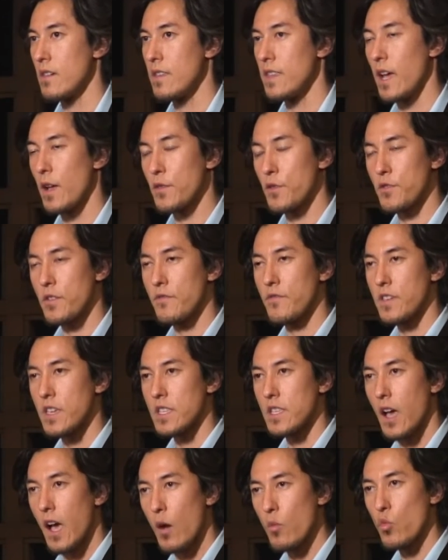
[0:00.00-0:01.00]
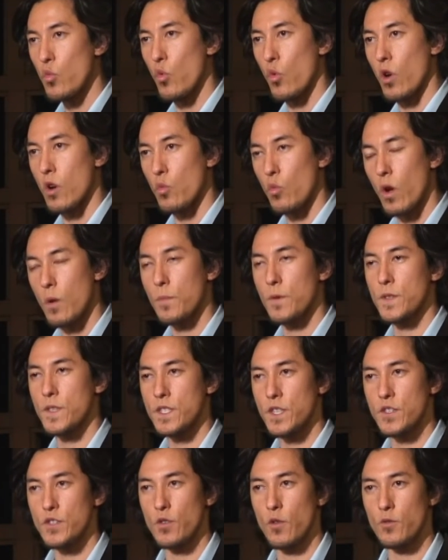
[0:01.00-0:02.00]
Now, during the Vietnam War, what
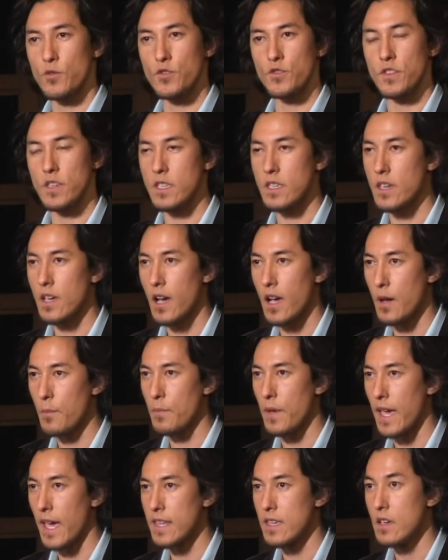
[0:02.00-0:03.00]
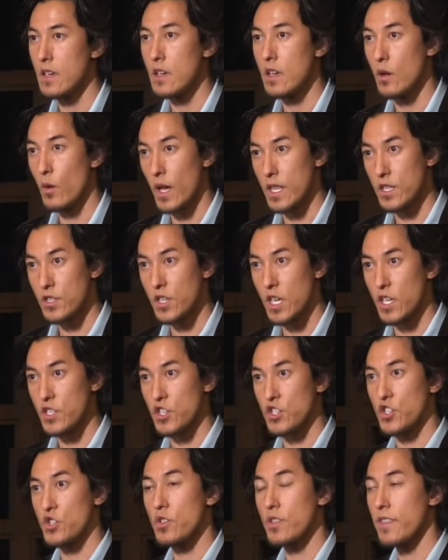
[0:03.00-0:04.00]
percentage of soldiers in combat who had a chance
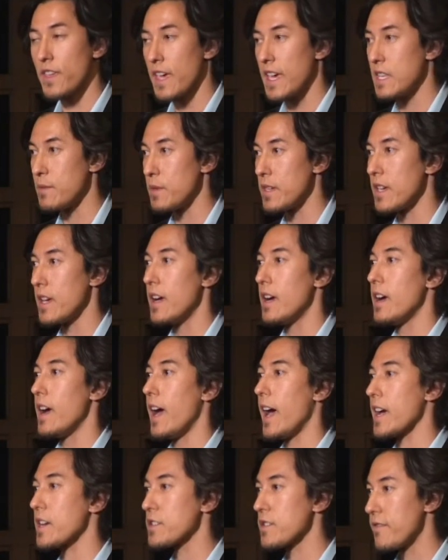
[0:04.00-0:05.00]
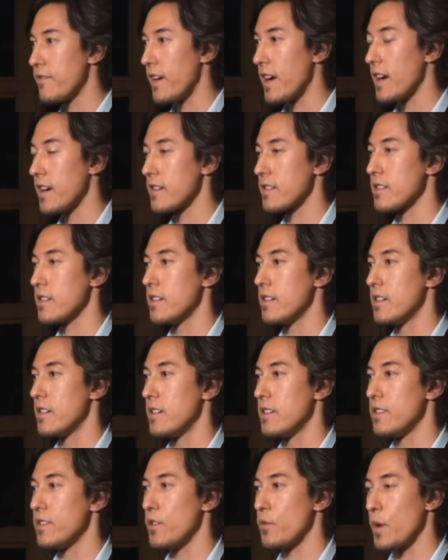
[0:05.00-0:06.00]
to shoot at the enemy actually fired
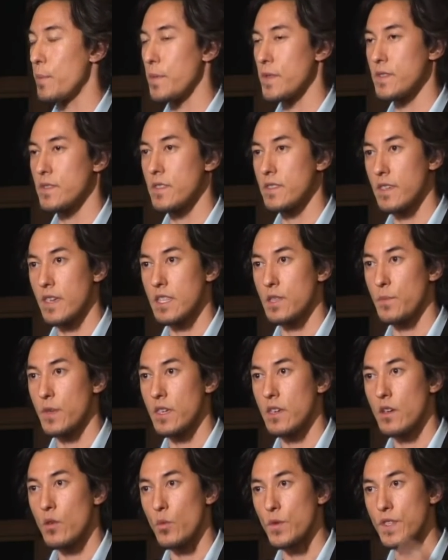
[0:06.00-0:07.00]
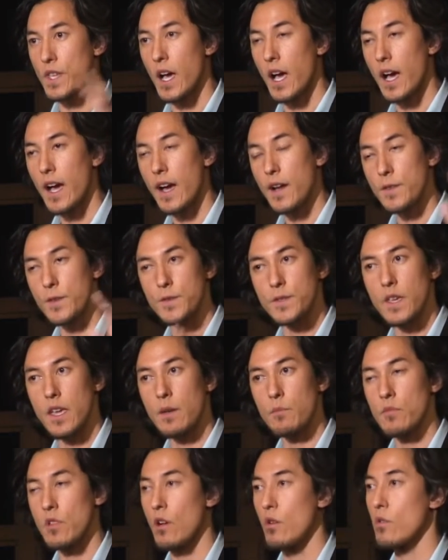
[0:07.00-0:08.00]
their weapons at the enemy? Was it higher, the
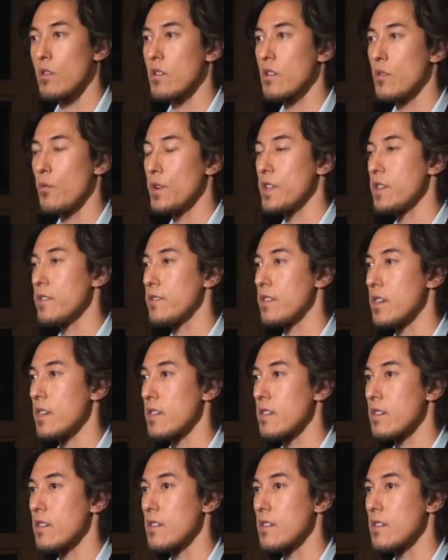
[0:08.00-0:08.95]
same, lower? What do you think?